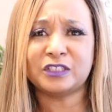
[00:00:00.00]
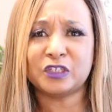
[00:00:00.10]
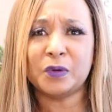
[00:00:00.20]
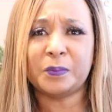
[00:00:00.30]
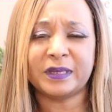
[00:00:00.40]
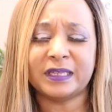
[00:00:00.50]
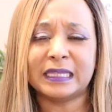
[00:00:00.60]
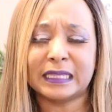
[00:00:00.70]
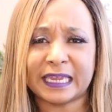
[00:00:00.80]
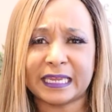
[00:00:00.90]
stupid,
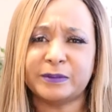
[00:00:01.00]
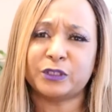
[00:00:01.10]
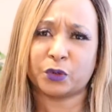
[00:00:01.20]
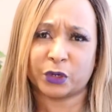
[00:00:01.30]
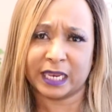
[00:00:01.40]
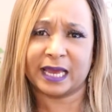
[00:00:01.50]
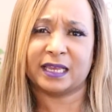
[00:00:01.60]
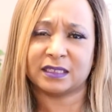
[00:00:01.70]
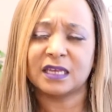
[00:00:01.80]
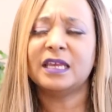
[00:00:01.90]
lame
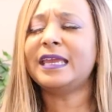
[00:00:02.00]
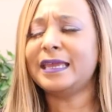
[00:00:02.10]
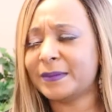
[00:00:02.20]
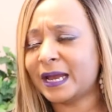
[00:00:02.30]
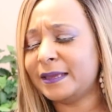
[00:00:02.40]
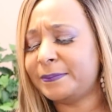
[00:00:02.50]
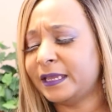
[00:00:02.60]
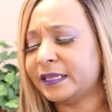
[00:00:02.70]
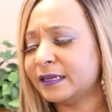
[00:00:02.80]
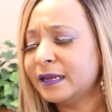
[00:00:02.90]
storylines, in my
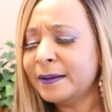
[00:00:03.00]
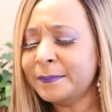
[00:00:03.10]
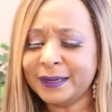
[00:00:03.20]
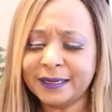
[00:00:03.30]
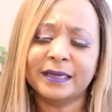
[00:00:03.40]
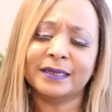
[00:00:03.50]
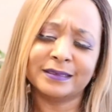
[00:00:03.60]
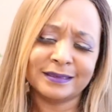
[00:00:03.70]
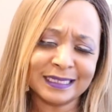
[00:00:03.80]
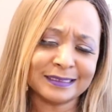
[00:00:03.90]
opinion. But
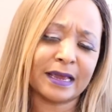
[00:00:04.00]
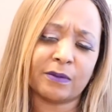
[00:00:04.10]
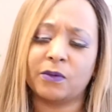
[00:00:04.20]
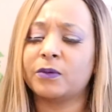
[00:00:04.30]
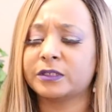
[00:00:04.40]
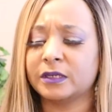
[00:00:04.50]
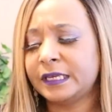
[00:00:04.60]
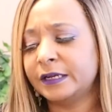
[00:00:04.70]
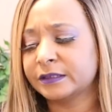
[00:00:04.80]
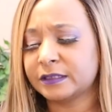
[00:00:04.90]
that's not what we're
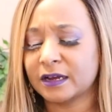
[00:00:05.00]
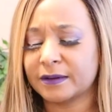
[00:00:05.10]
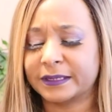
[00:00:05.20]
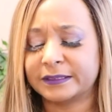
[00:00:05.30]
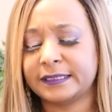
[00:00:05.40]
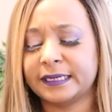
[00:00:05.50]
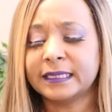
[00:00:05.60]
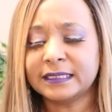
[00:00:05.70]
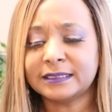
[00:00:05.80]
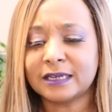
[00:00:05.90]
here to talk about today.
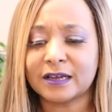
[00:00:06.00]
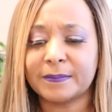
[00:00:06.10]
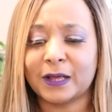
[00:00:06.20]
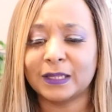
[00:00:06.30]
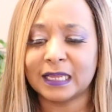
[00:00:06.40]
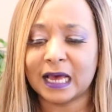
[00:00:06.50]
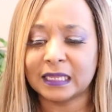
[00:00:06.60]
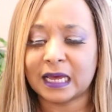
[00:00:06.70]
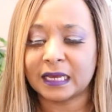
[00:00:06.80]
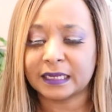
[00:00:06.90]
Let's talk about
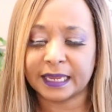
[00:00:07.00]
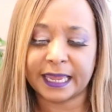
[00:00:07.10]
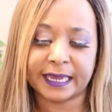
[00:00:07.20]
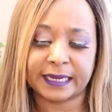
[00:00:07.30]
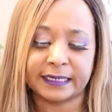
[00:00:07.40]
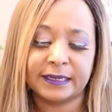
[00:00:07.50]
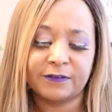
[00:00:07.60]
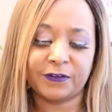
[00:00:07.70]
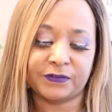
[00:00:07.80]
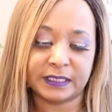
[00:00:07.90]
Lala and
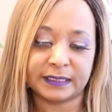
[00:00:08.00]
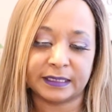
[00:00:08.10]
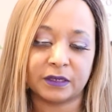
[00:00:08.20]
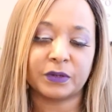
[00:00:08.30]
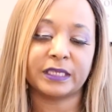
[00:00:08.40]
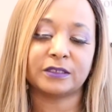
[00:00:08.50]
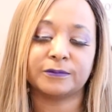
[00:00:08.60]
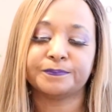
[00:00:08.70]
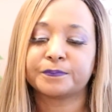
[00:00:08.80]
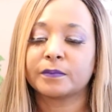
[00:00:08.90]
50 Cent. Okay,
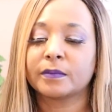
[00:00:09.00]
so